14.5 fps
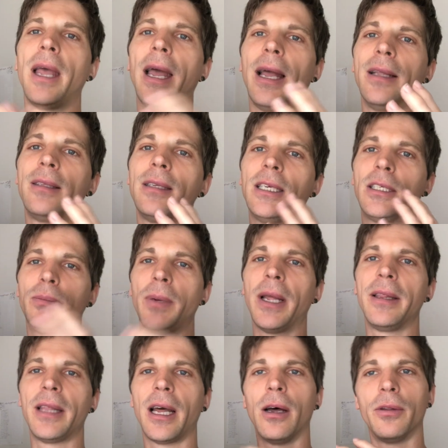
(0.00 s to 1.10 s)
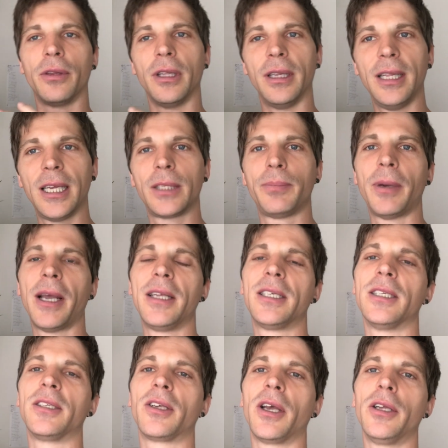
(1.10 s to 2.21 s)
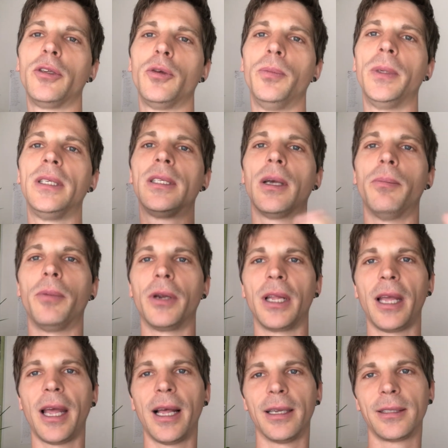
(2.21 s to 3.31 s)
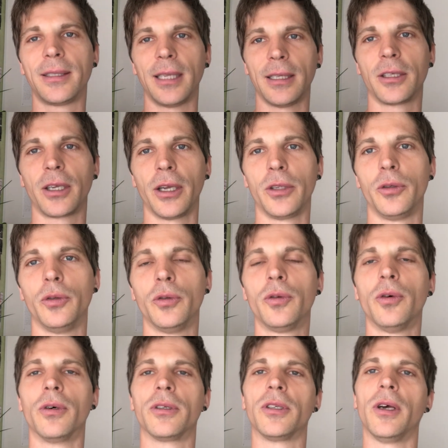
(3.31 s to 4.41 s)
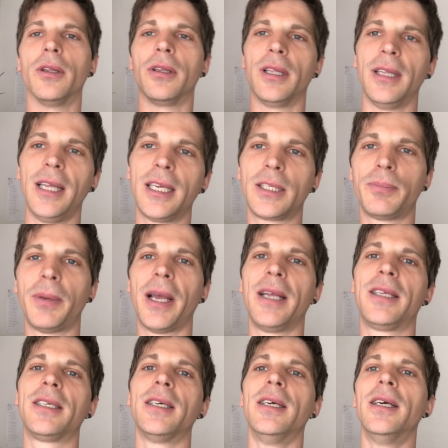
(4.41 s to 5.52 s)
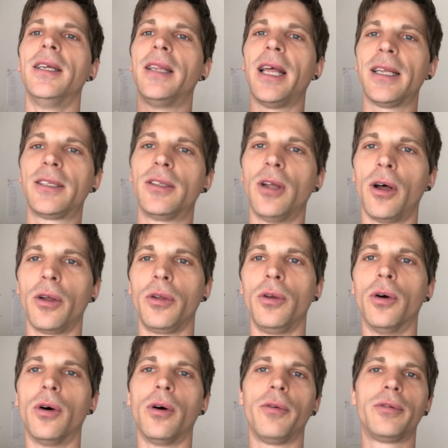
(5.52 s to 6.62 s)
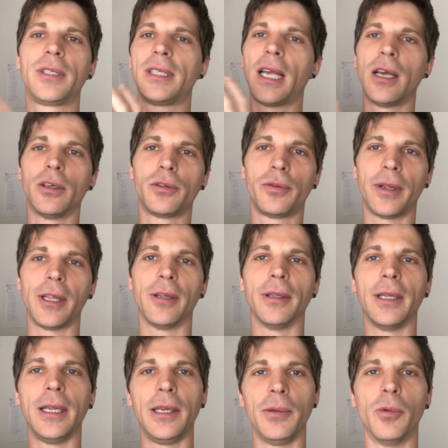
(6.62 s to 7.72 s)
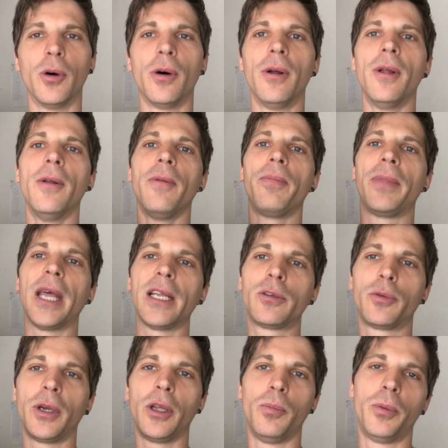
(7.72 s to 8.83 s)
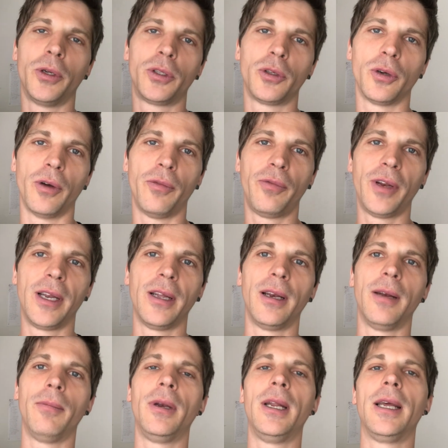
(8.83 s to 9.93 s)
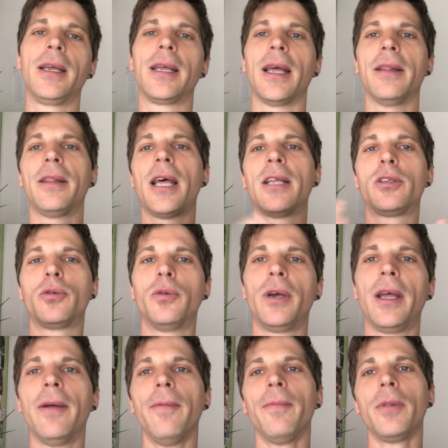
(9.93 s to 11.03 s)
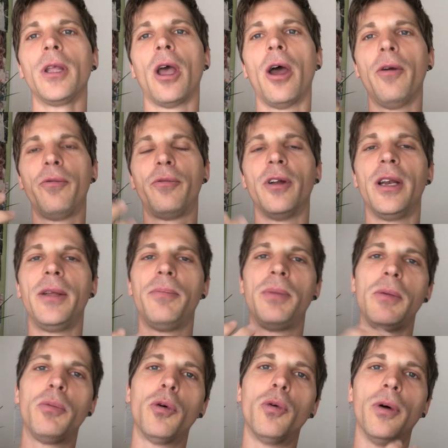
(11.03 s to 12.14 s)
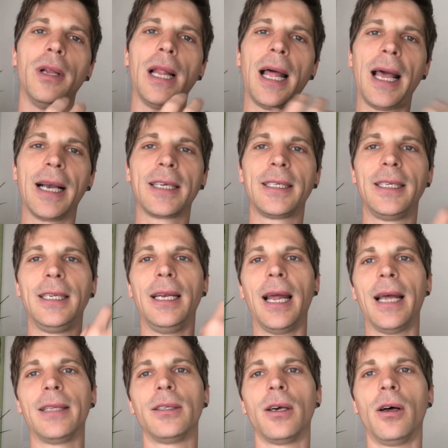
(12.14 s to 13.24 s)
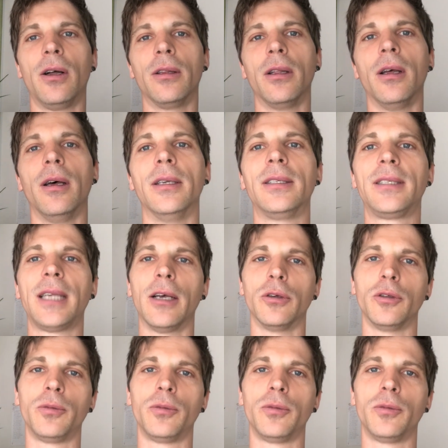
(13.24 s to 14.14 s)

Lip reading: and explain that on the next page it's going to be somebody else that's going to talk. So on the next page, that's not your sales funnel anymore, that's where you put your affiliate link, and that's where hopefully people will actually land on a sales